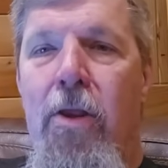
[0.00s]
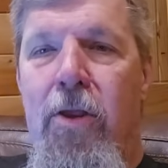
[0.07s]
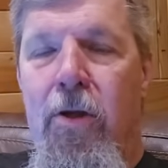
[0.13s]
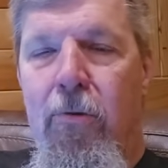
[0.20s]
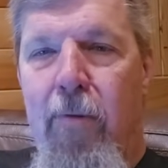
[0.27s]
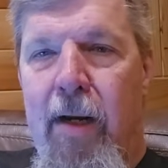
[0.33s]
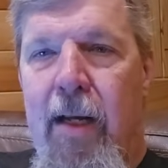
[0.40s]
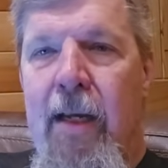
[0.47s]

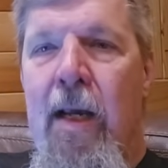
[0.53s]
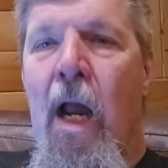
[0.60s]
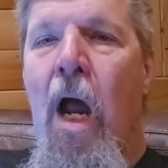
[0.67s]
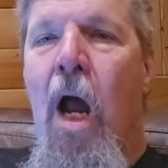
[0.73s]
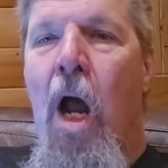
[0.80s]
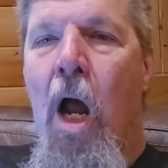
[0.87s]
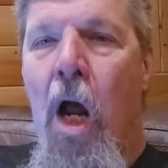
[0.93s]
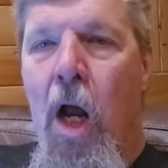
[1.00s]

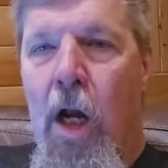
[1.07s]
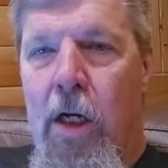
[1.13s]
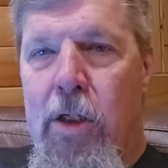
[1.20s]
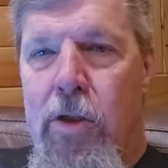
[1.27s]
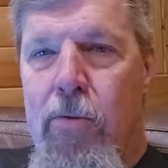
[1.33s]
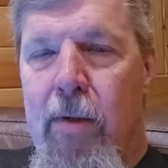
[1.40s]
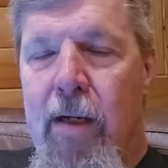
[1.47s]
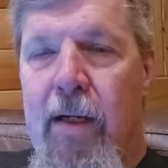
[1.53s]

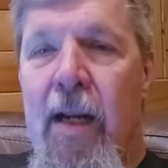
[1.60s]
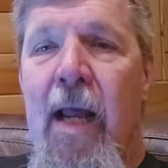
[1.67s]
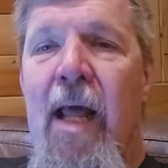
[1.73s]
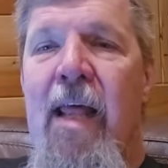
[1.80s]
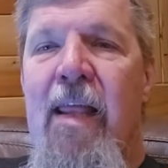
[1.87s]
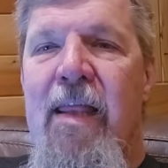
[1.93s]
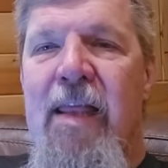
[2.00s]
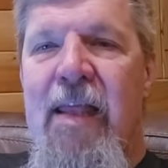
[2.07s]

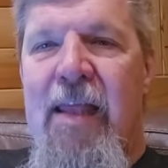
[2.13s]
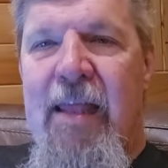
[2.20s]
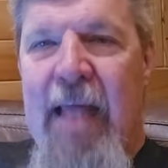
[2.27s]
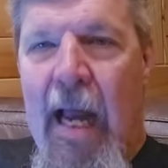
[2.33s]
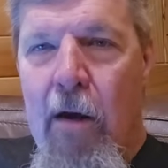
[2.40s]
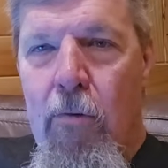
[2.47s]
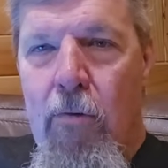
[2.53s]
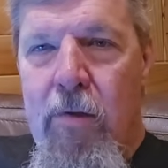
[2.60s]

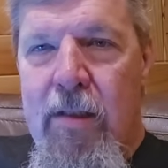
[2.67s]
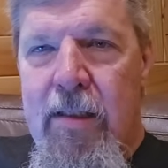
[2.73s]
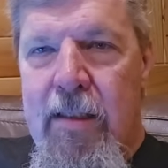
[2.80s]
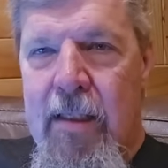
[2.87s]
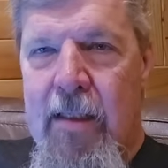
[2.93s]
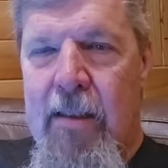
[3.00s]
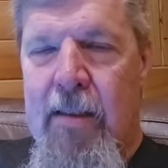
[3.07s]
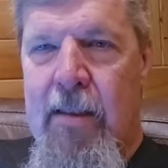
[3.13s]

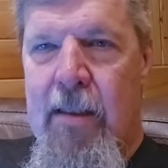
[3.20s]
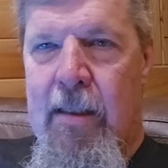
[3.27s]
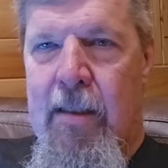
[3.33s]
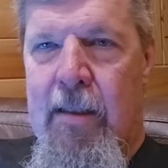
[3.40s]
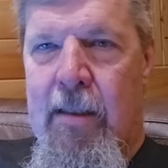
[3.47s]
300,000